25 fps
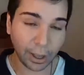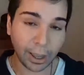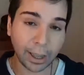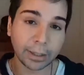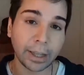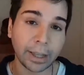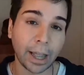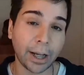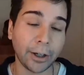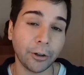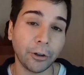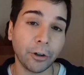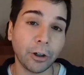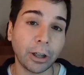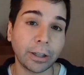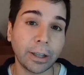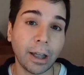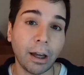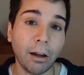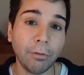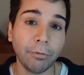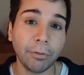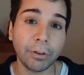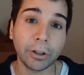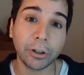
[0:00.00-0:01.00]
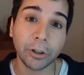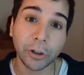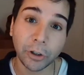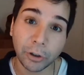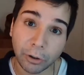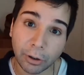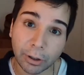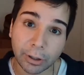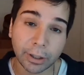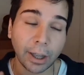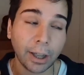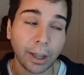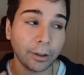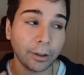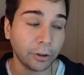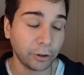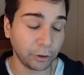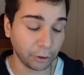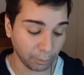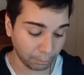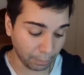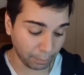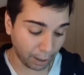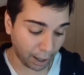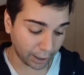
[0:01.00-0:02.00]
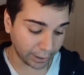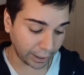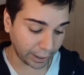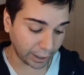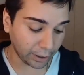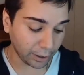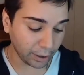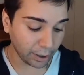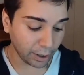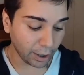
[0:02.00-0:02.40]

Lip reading: center yourself into your body,